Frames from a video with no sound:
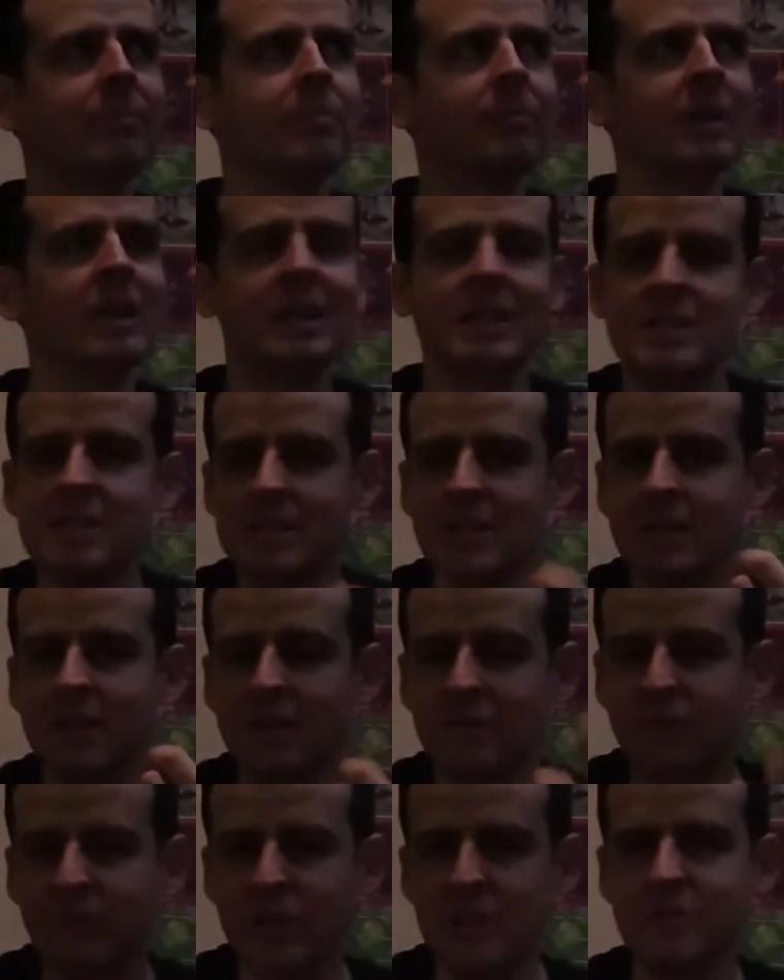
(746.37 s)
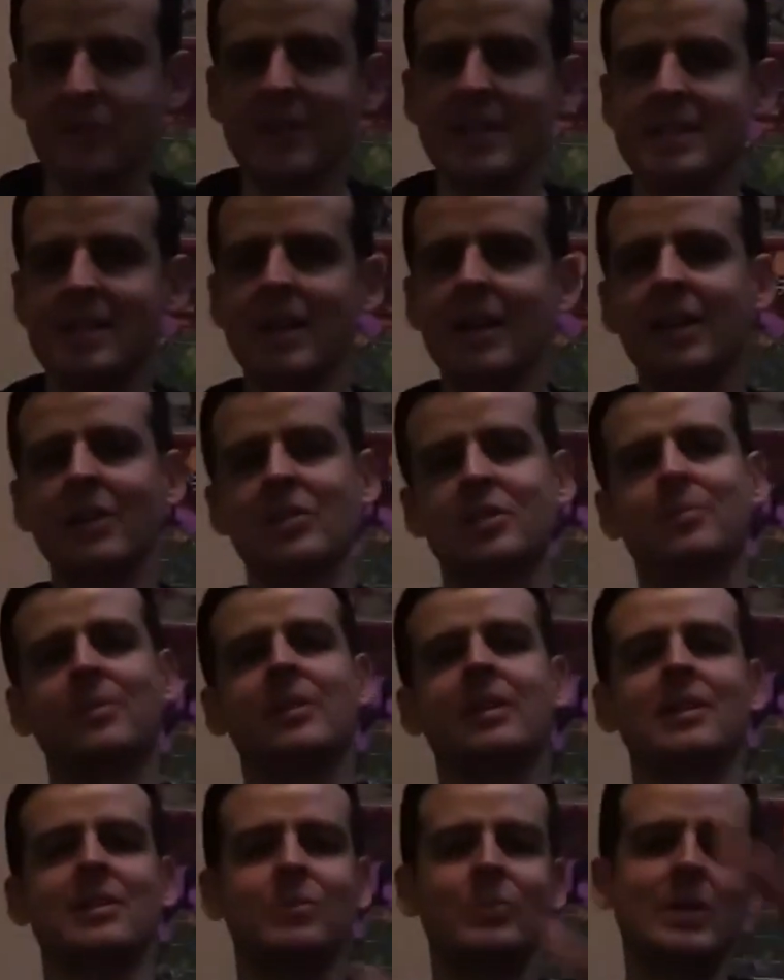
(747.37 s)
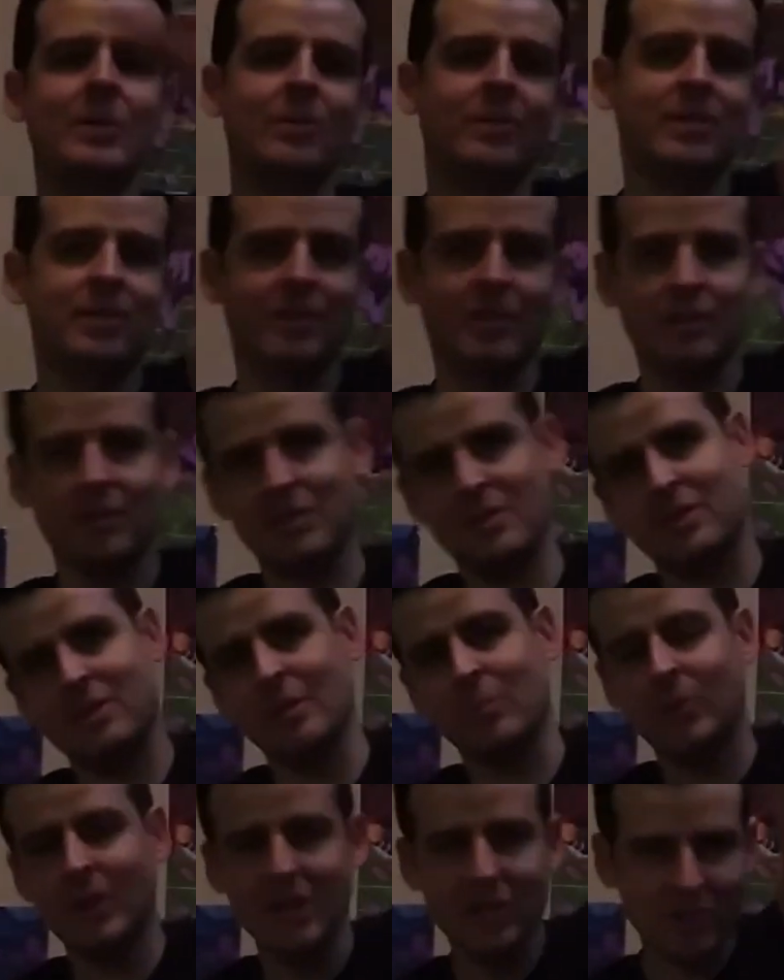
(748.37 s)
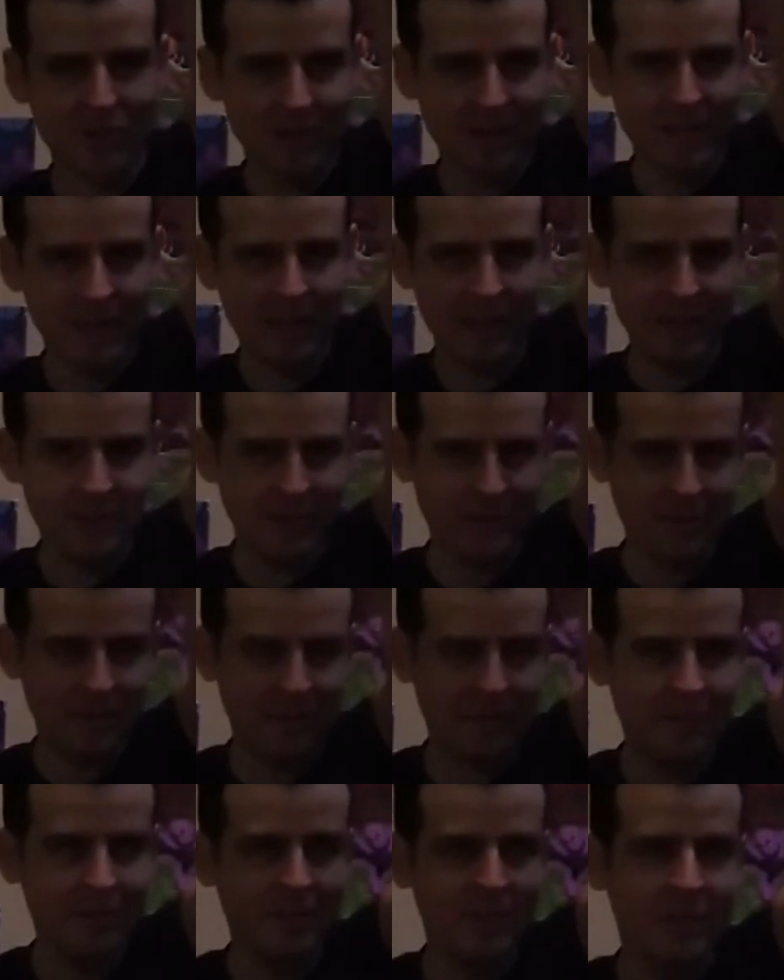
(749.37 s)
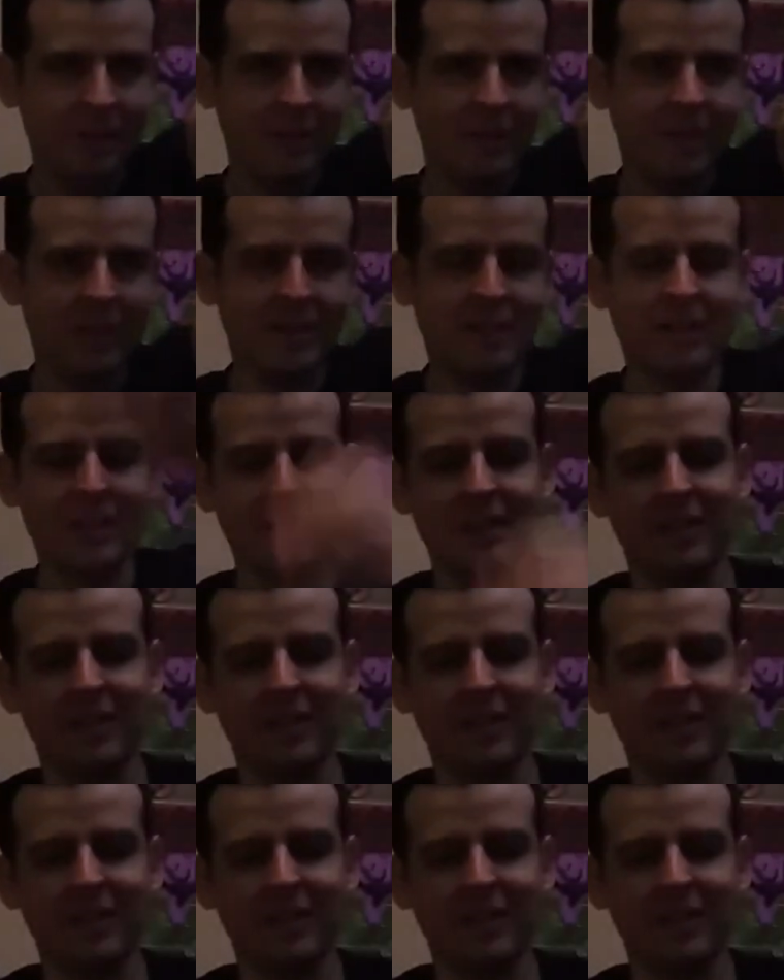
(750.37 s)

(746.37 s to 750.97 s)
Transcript: And his first fatality was pretty sweet with the subway train and